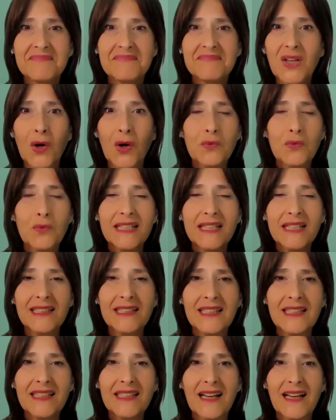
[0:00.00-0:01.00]

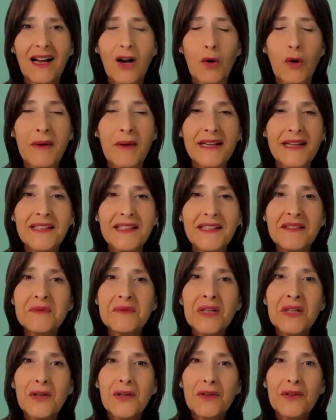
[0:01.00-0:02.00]
already, how many?
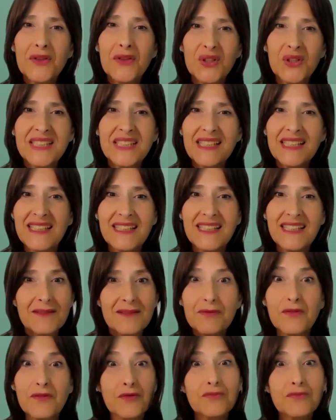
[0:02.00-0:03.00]

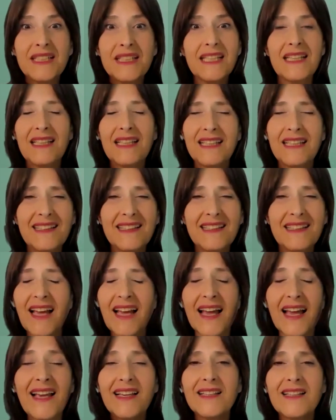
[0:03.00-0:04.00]
33
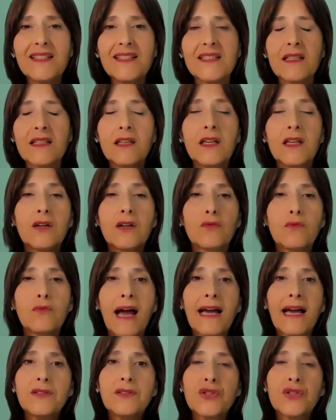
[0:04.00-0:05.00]
days,
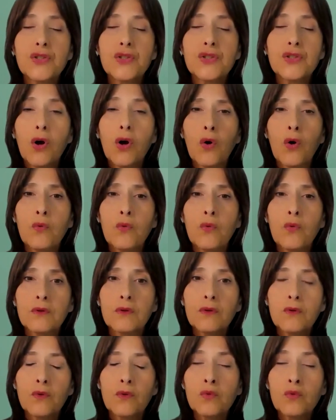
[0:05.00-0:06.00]
right? So
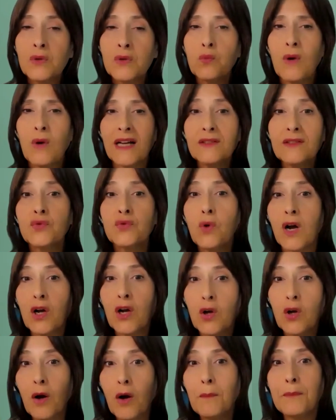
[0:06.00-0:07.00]
we want to
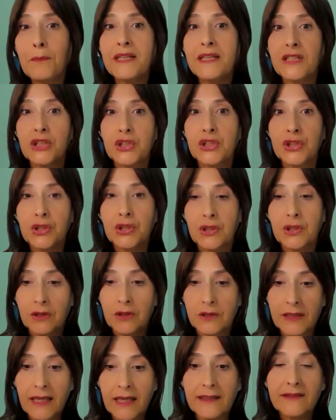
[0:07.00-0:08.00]
accomplish,
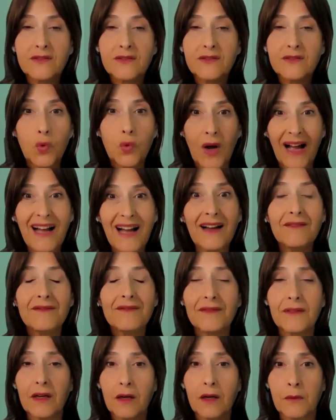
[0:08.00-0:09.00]
yes, to
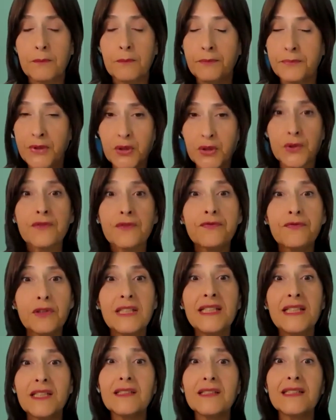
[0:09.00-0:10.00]
have a beautiful
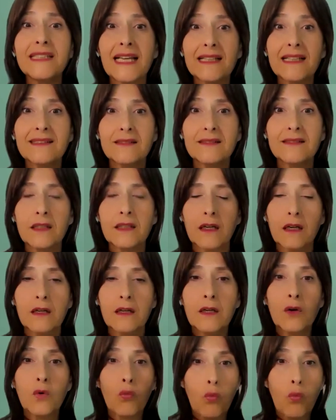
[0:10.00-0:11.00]
year next year.
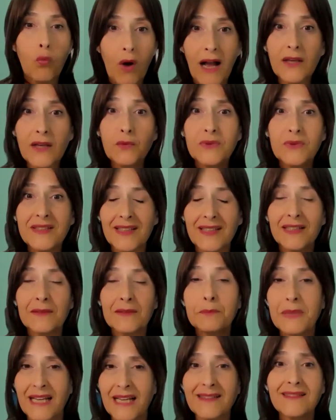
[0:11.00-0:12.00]
Why? We said
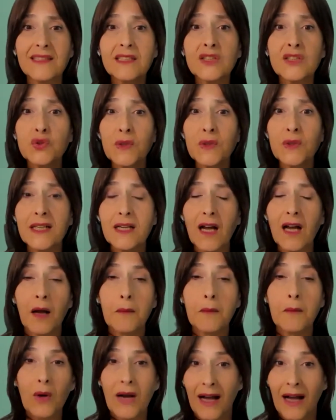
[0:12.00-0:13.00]
blessings will
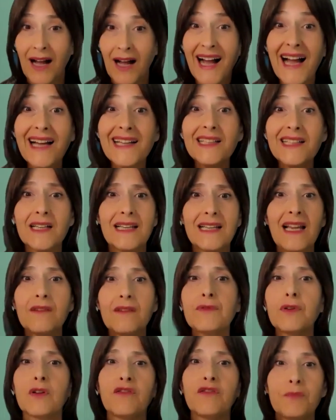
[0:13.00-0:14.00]
come, a higher
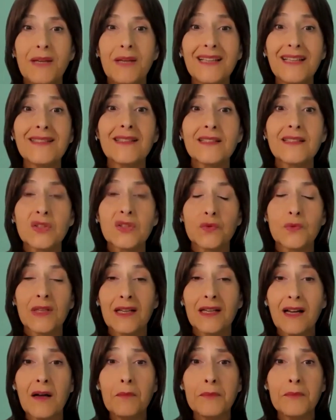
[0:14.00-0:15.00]
level of blessings will
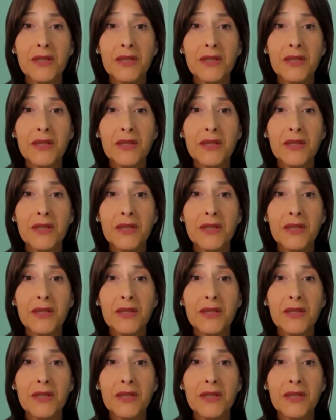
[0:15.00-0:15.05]
come